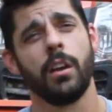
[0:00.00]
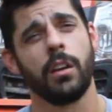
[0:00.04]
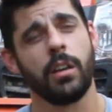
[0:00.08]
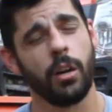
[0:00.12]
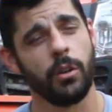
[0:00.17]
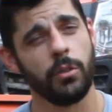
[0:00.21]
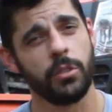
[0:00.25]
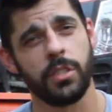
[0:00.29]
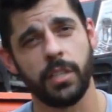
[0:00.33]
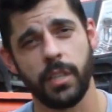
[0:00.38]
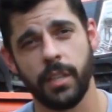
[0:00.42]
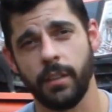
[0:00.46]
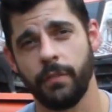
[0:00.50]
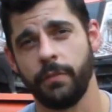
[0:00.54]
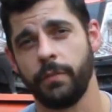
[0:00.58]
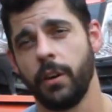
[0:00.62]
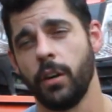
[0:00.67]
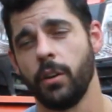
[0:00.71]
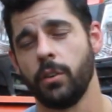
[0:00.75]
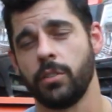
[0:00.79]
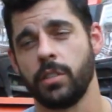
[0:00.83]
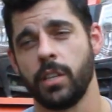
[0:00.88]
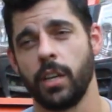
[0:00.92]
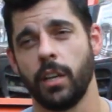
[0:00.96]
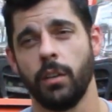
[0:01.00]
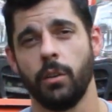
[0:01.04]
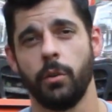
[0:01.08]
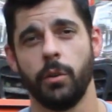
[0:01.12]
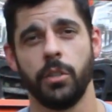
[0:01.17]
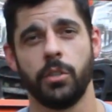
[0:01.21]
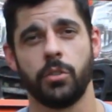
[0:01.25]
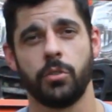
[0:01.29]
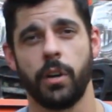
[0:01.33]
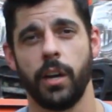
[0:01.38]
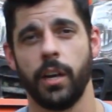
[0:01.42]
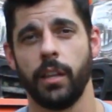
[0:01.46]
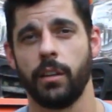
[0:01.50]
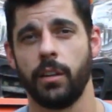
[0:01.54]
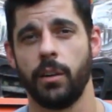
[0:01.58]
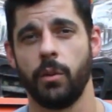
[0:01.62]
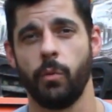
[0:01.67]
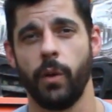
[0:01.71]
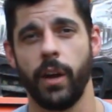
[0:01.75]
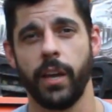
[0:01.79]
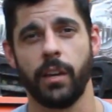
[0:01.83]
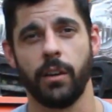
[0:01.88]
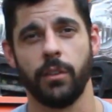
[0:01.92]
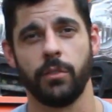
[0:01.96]
go see the folks at Lloyd Trailer
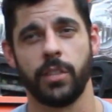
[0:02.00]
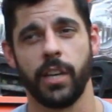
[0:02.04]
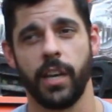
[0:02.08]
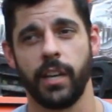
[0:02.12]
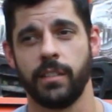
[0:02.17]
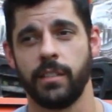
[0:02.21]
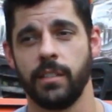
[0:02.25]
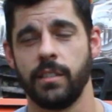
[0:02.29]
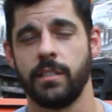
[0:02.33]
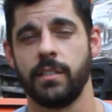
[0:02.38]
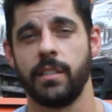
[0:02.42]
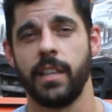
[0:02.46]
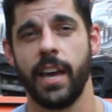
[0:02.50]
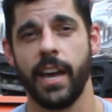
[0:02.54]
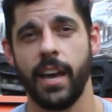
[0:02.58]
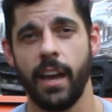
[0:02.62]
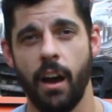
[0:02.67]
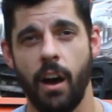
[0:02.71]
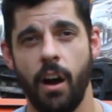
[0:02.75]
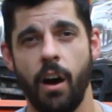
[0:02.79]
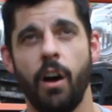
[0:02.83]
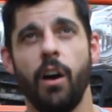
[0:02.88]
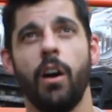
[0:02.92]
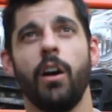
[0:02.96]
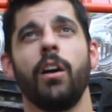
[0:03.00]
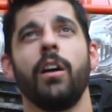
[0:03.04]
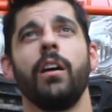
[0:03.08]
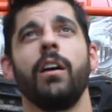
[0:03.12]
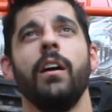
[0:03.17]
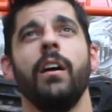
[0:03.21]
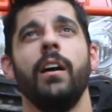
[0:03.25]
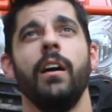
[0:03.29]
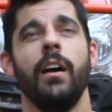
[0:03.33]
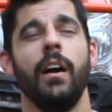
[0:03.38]
in Waco, Texas. They are,